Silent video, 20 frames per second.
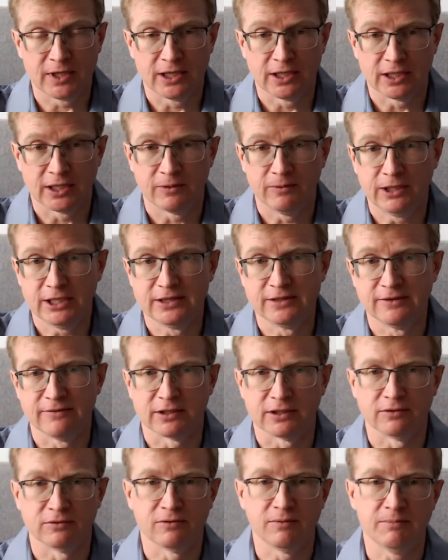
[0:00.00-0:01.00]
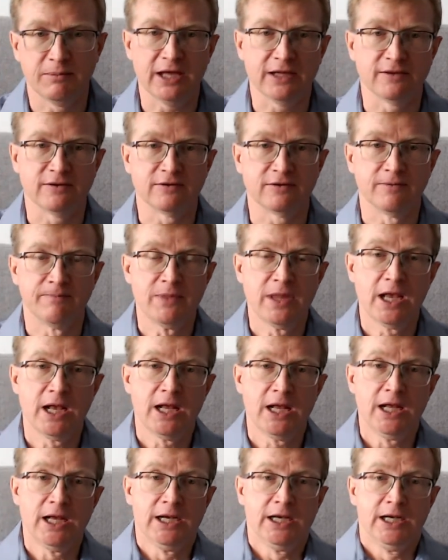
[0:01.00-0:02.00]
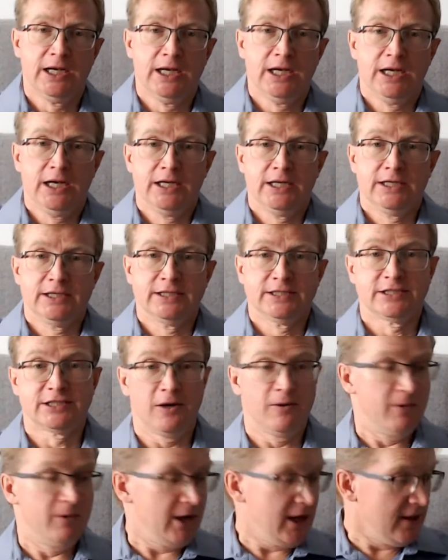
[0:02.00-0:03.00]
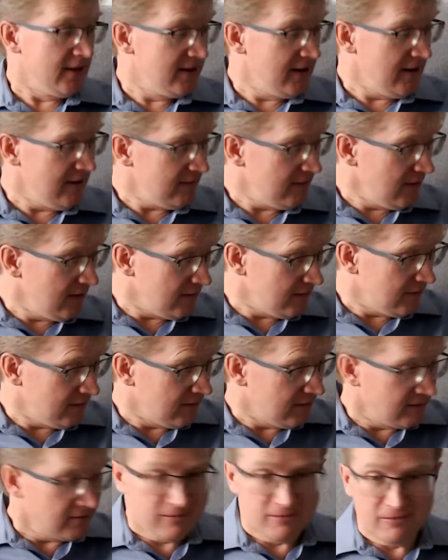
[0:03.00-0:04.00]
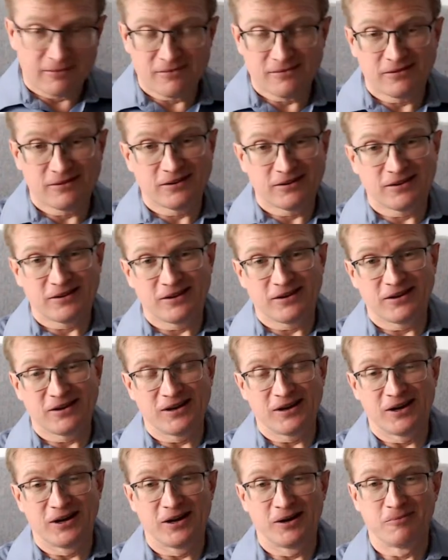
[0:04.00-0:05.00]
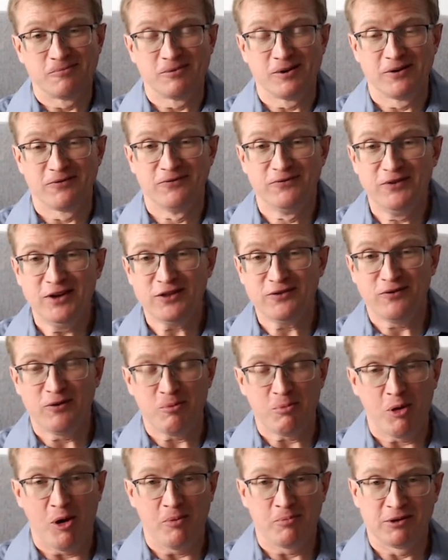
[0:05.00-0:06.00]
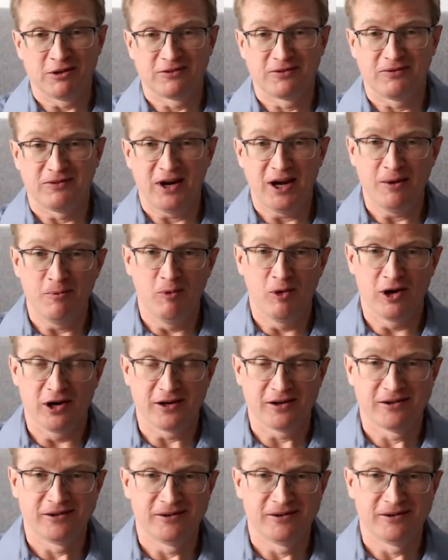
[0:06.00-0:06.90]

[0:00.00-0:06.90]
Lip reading: quite difficult to manage. So, and this is where fit-for-purpose framework